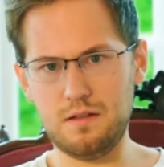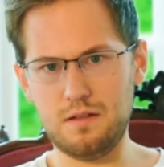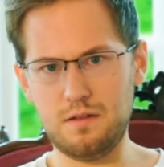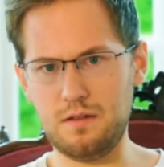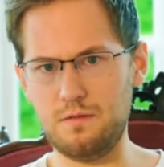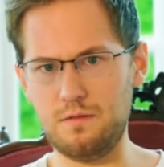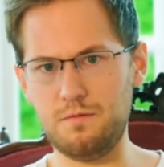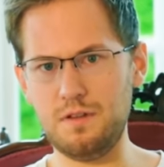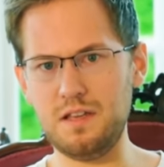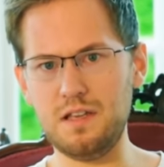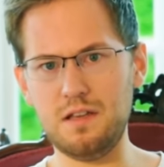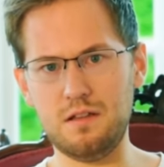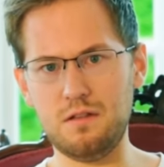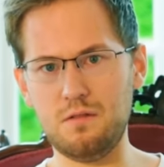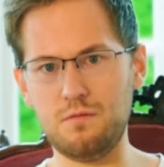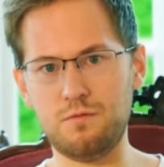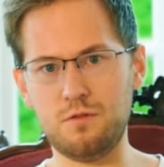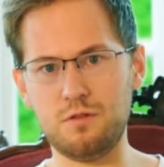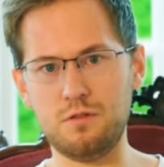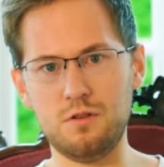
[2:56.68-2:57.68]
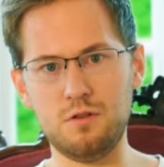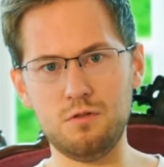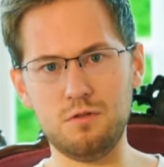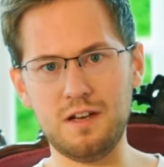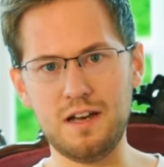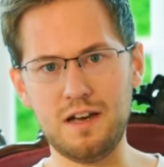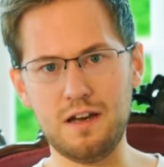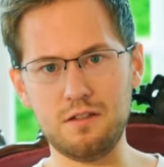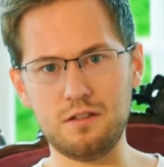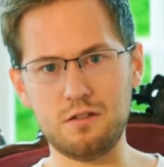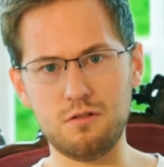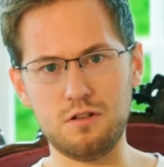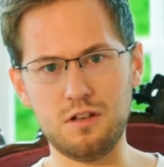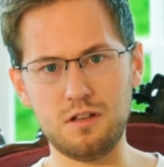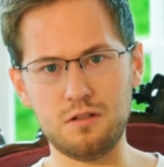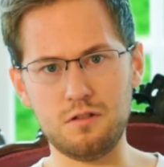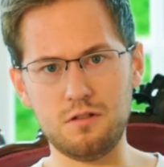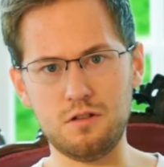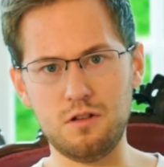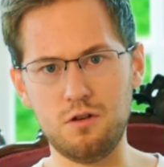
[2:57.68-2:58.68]
and V for you guys who
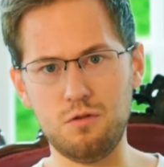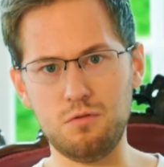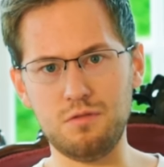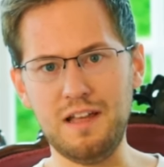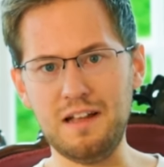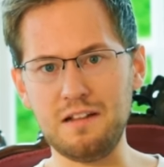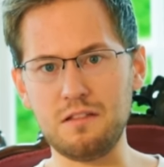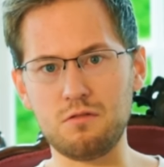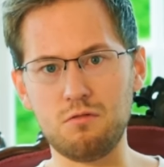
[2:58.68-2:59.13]
doesn't know that's